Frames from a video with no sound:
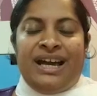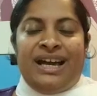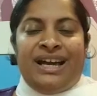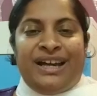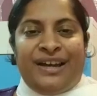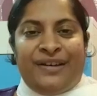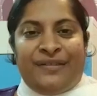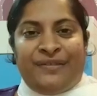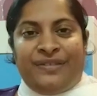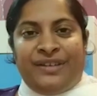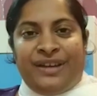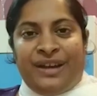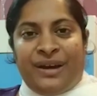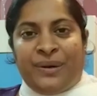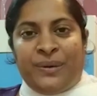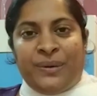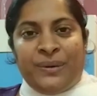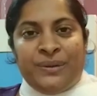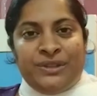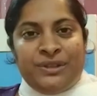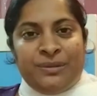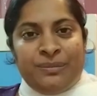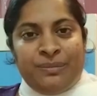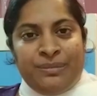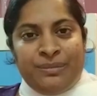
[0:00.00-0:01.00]
If they are
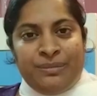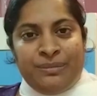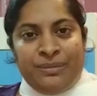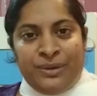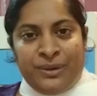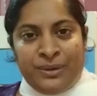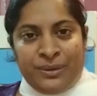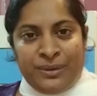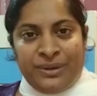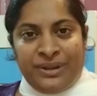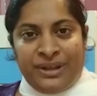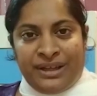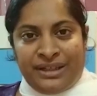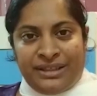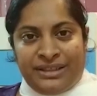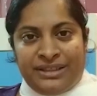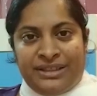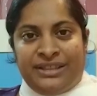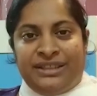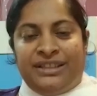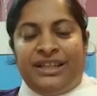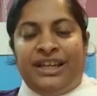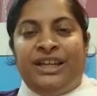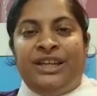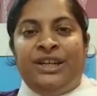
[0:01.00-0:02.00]
going to do that,
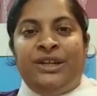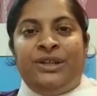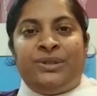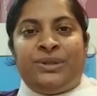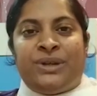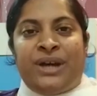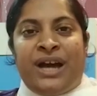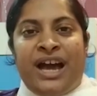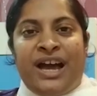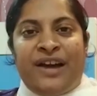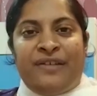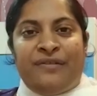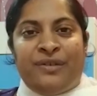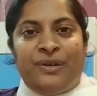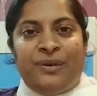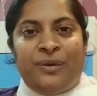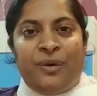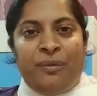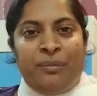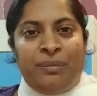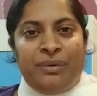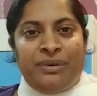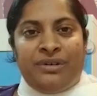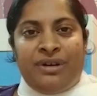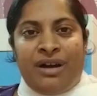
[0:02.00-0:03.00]
they need to have an
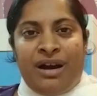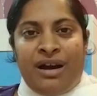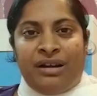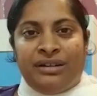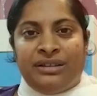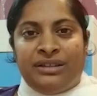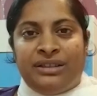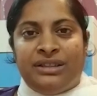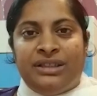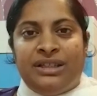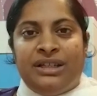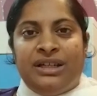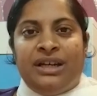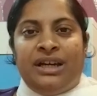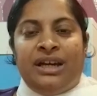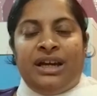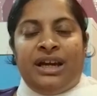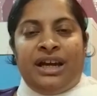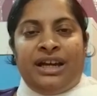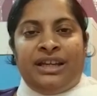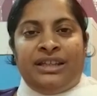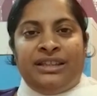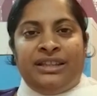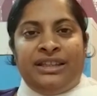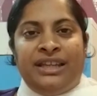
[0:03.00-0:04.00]
open heart
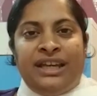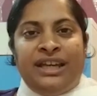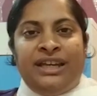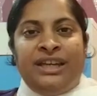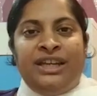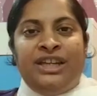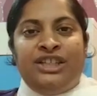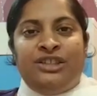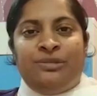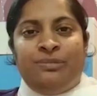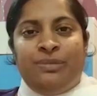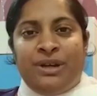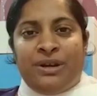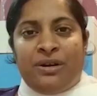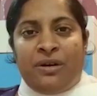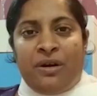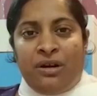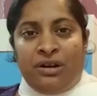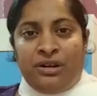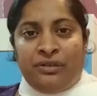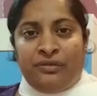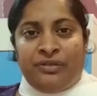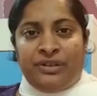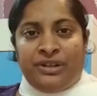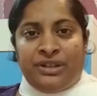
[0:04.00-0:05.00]
and they need to be
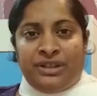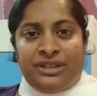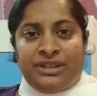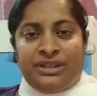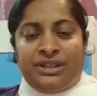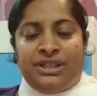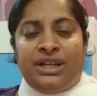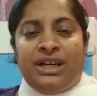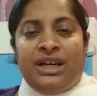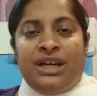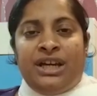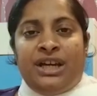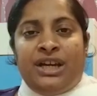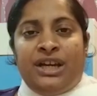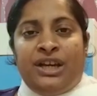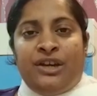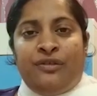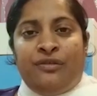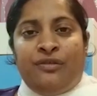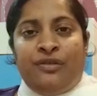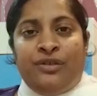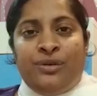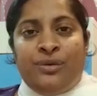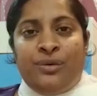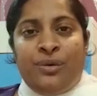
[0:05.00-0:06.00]
confident.
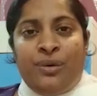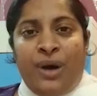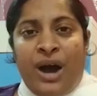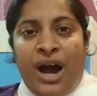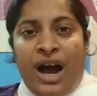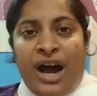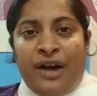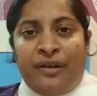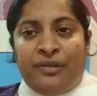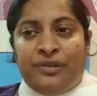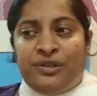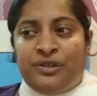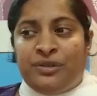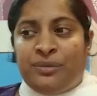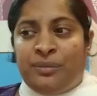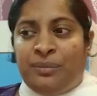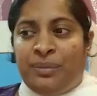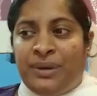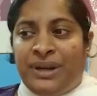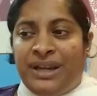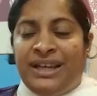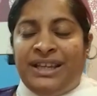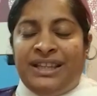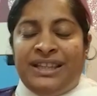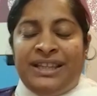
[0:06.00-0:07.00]
If you have to
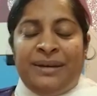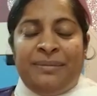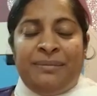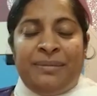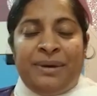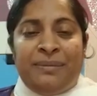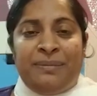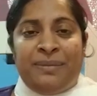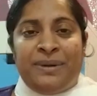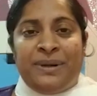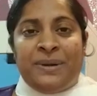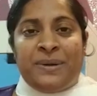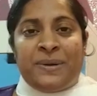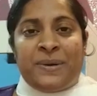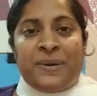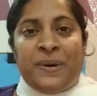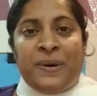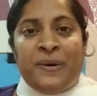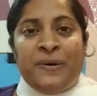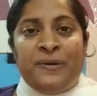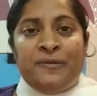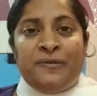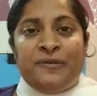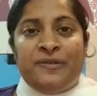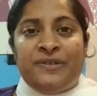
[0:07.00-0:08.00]
bring them up in a
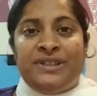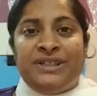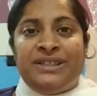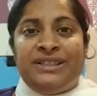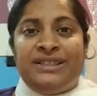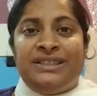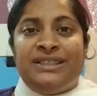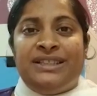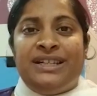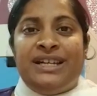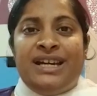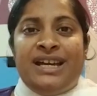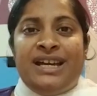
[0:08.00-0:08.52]
confident